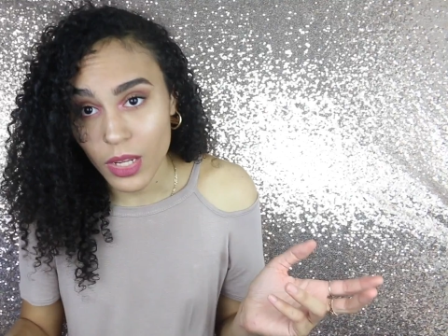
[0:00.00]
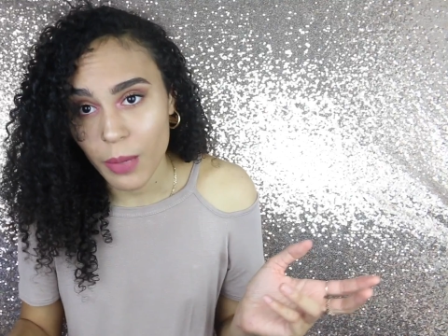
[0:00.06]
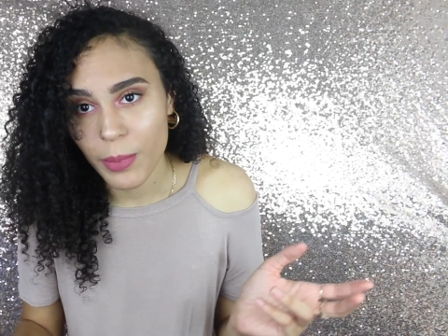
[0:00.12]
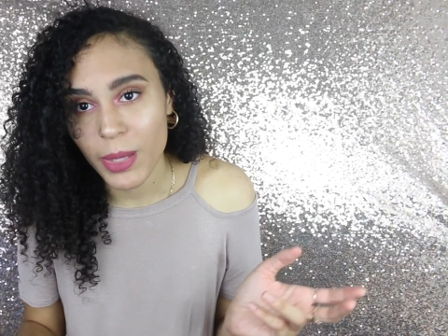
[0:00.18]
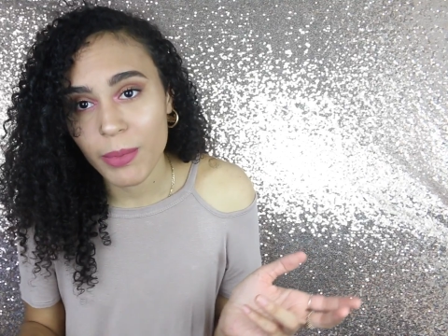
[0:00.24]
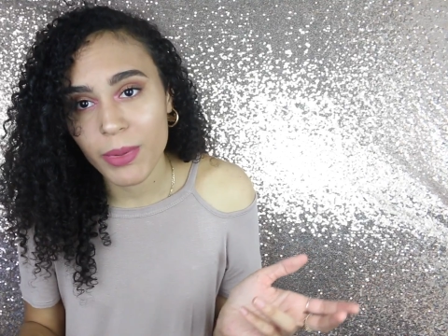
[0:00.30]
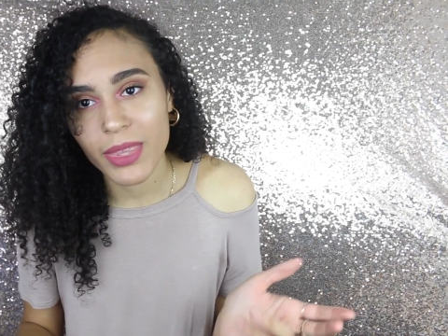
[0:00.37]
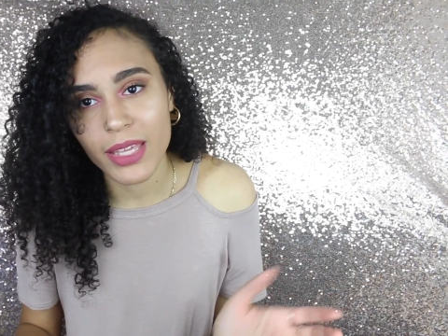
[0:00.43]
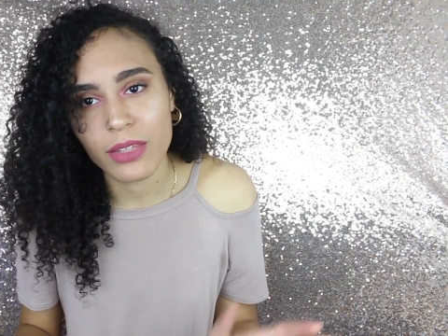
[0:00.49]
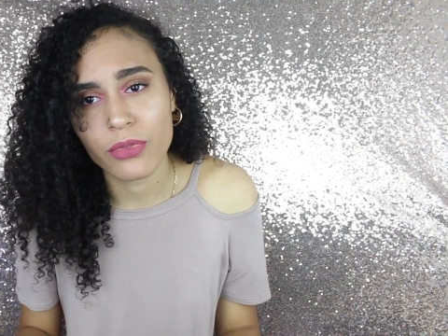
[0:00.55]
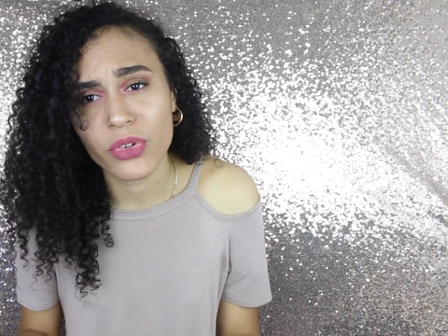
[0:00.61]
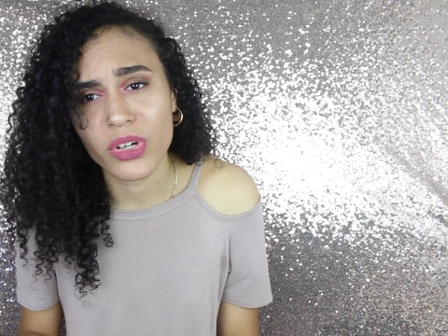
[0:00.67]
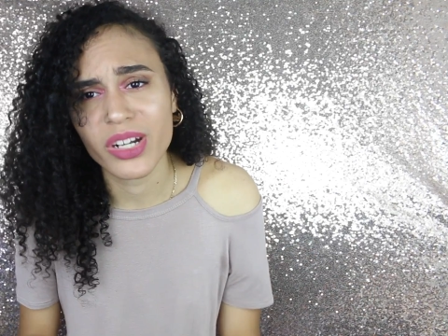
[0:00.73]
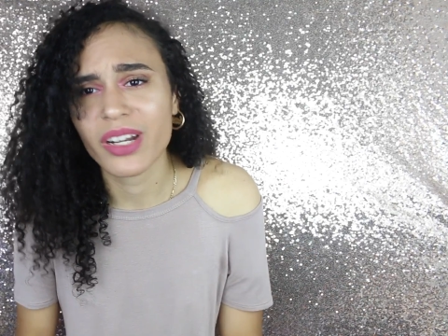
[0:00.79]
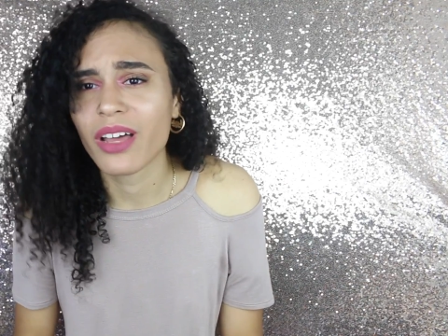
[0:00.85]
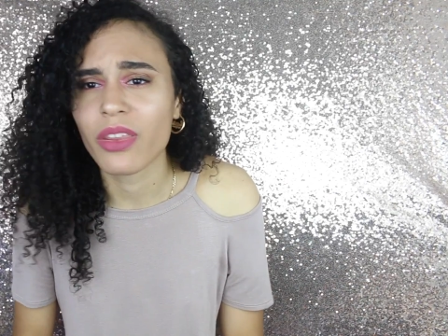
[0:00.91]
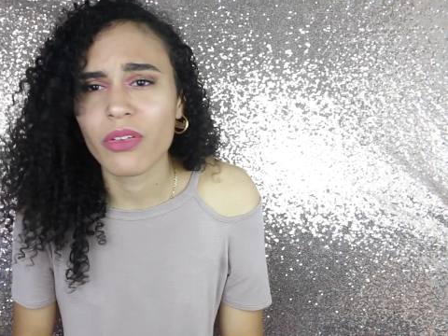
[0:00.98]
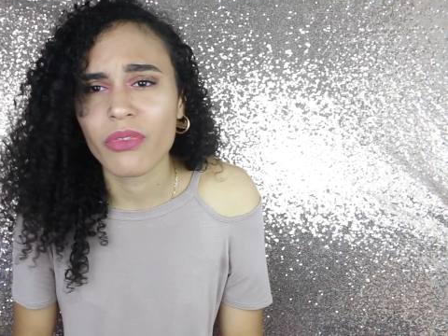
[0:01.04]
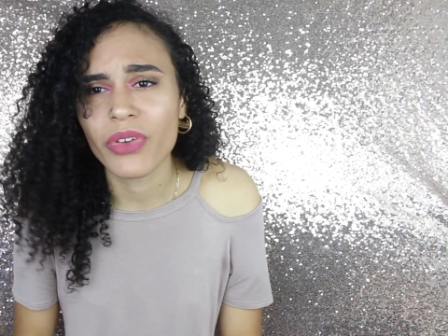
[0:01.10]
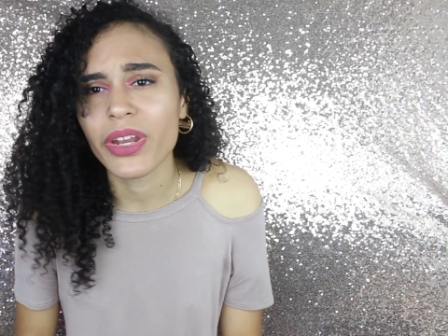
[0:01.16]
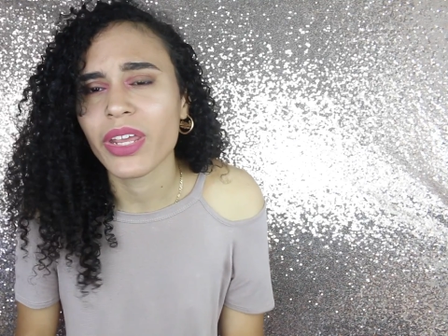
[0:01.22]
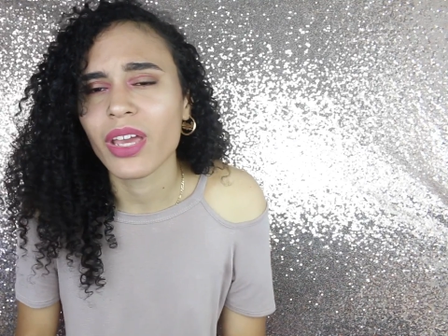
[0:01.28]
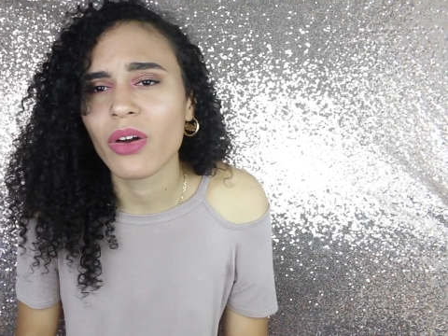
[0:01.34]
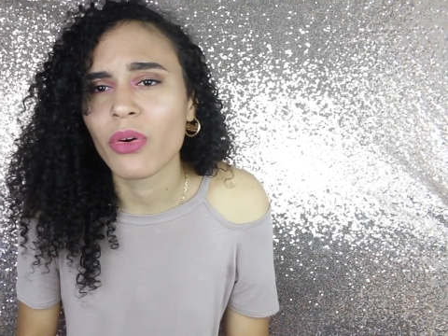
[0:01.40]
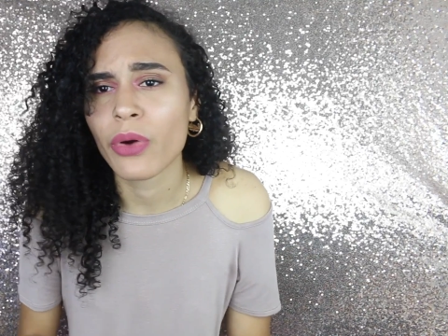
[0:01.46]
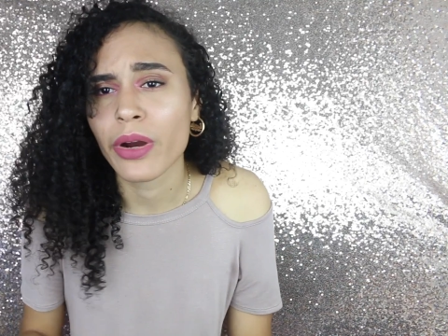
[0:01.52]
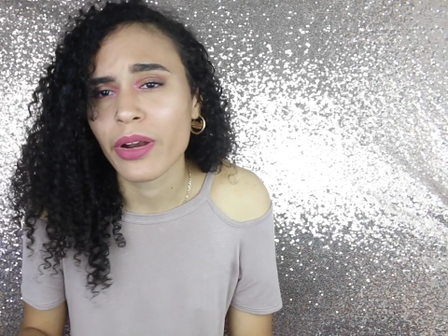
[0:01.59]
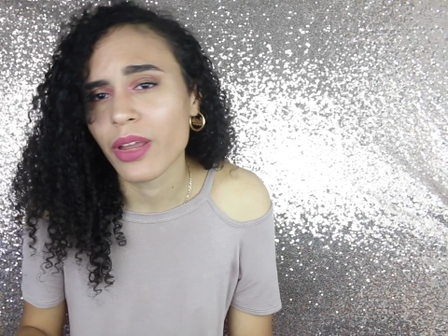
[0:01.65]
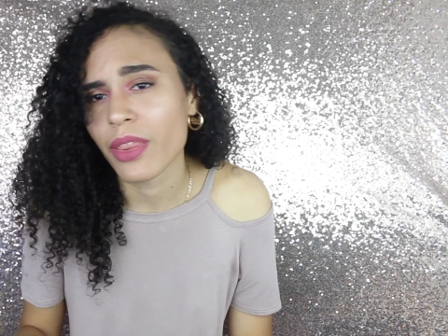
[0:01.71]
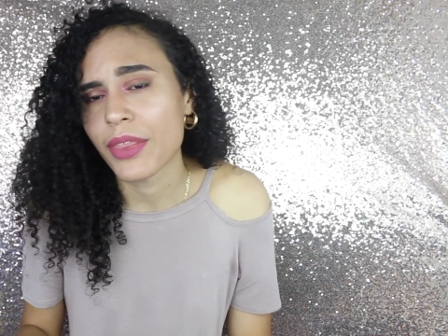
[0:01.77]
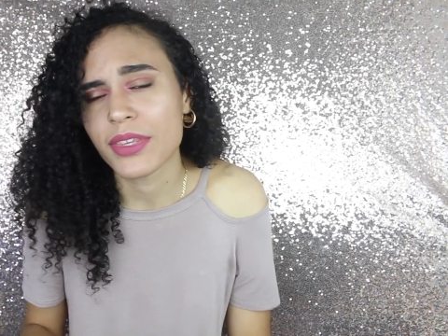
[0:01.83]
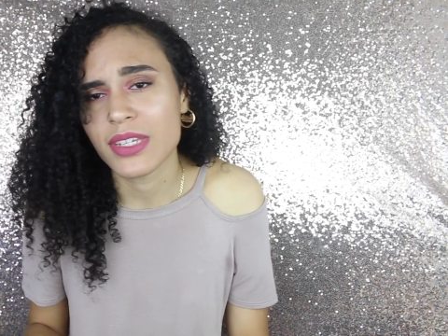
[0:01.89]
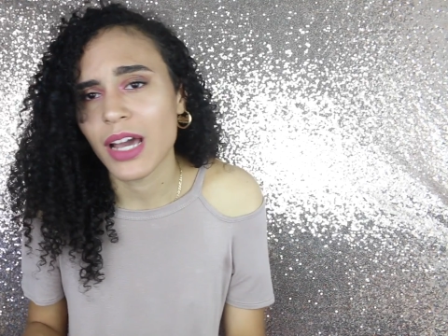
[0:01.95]
maybe that's for another video or
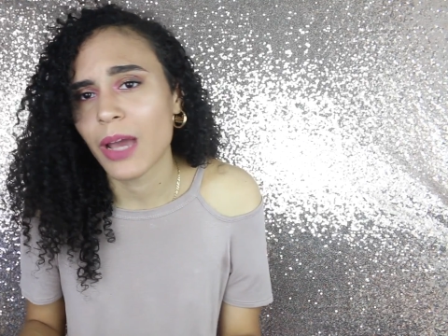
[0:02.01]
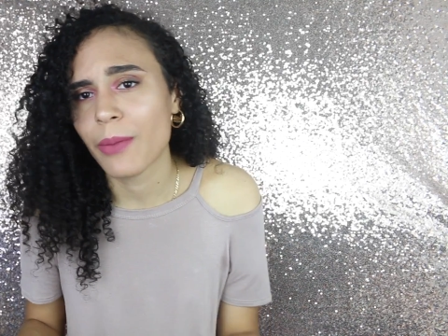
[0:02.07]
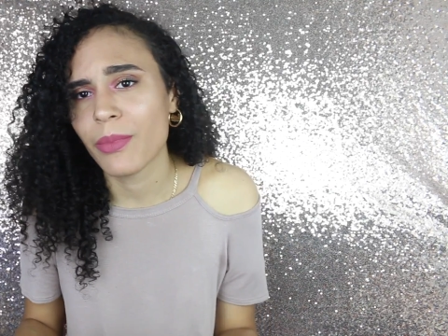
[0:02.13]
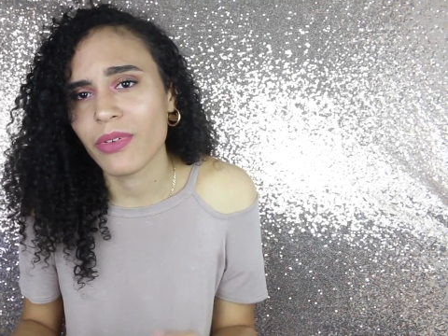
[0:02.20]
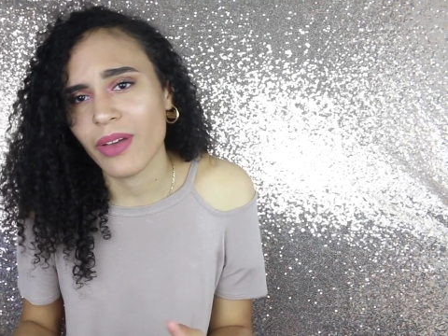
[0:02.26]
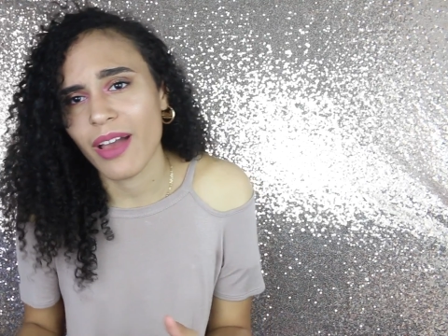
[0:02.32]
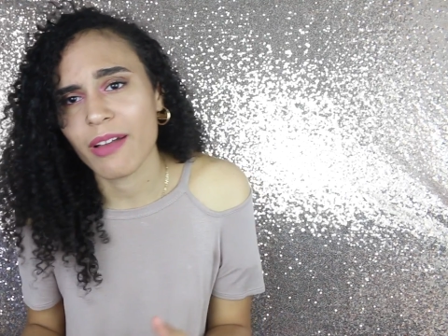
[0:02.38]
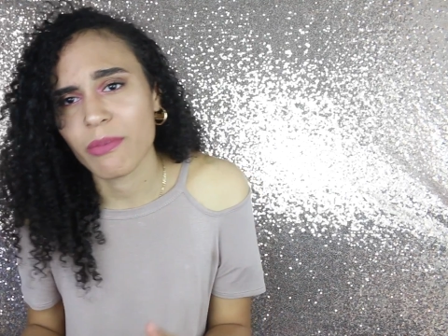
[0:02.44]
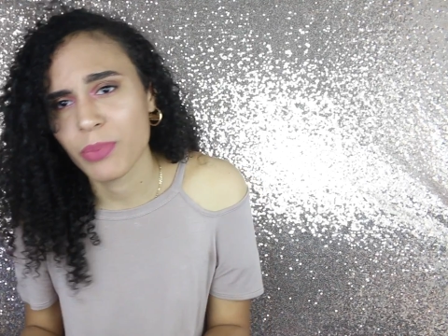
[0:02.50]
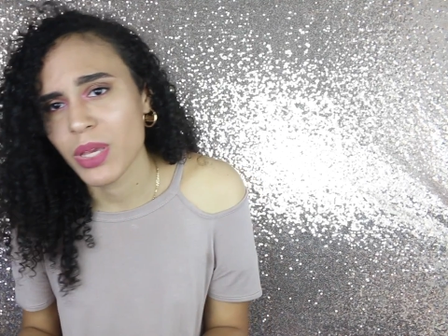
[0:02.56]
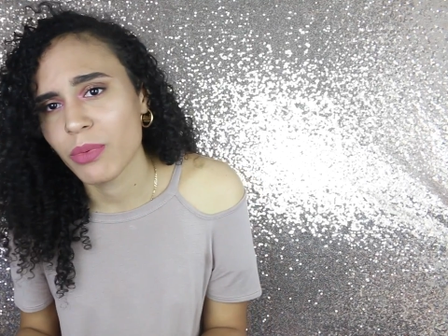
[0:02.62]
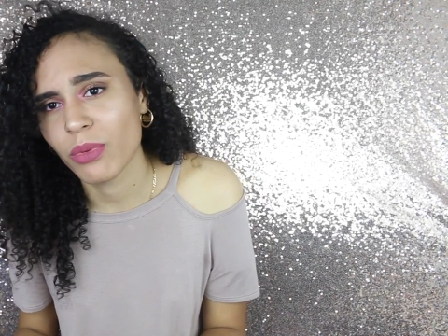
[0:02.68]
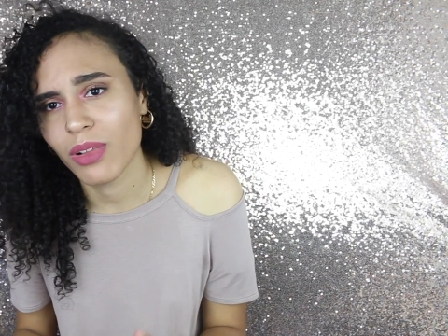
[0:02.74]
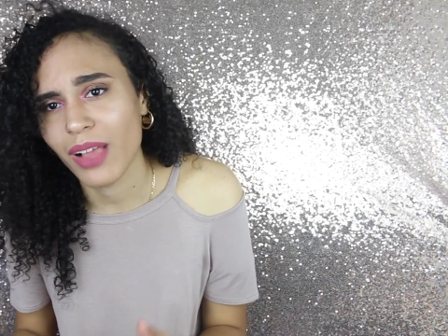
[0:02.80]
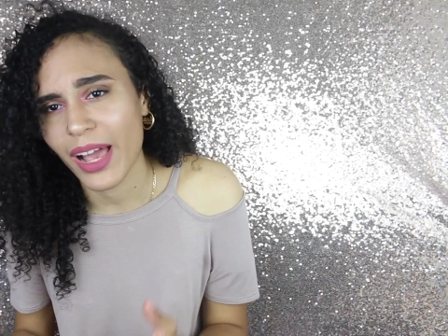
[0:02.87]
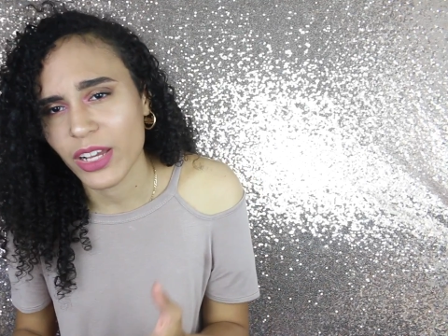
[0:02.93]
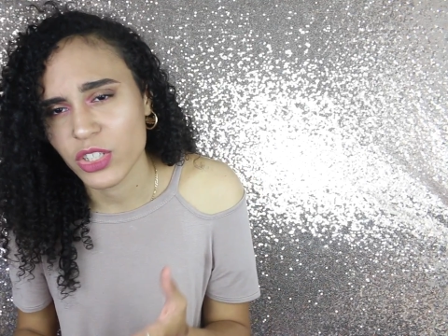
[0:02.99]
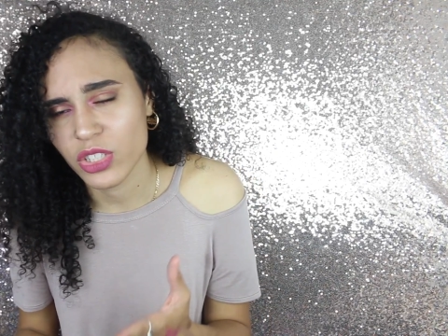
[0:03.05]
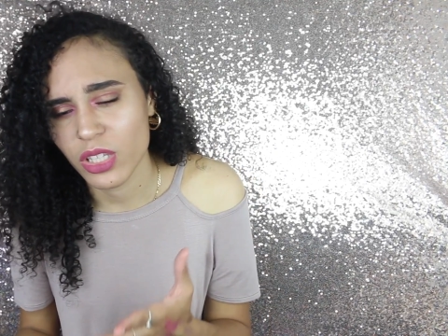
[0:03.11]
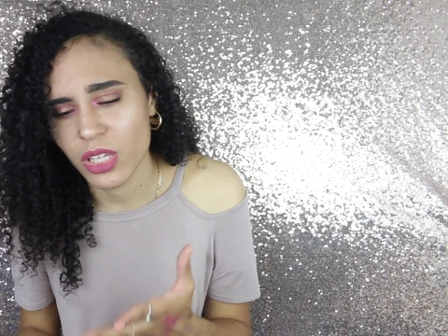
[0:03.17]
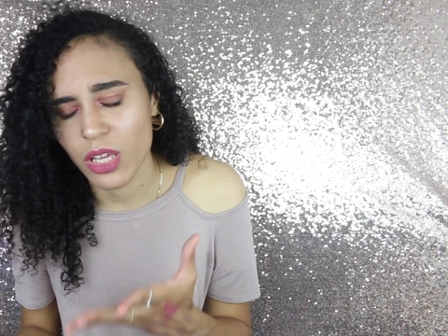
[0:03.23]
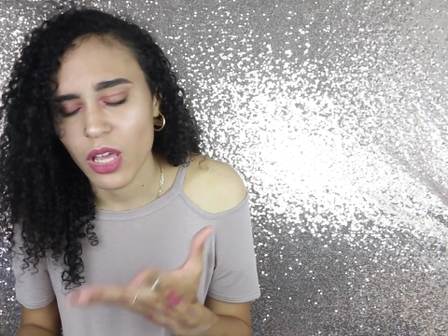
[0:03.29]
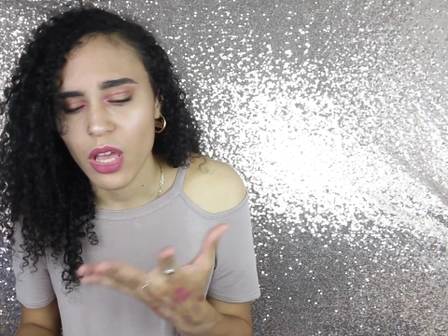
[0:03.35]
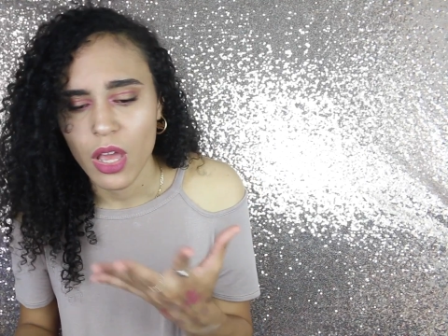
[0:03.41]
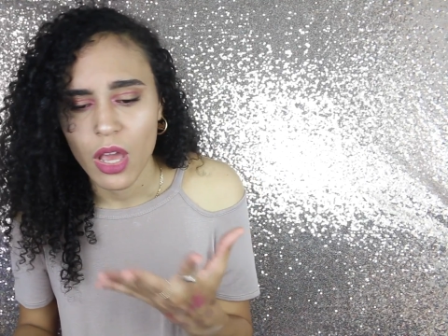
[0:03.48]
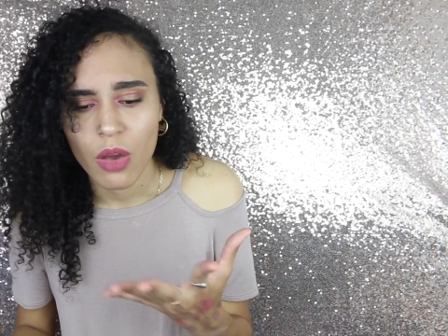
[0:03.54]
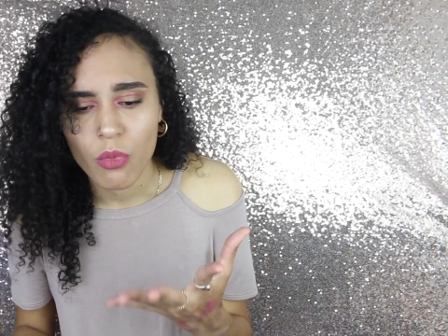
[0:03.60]
another time if people actually